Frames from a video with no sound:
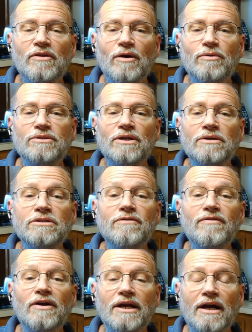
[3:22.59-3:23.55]
it was also
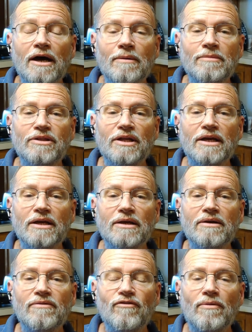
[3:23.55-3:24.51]
a very common
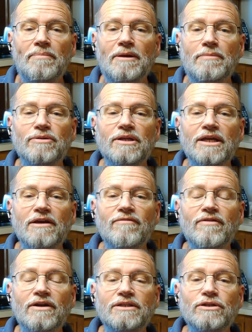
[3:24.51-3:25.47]
thing for people to
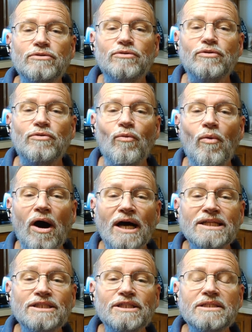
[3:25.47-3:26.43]
give their children
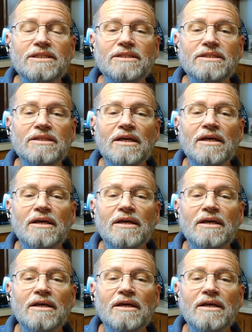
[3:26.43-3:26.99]
watches,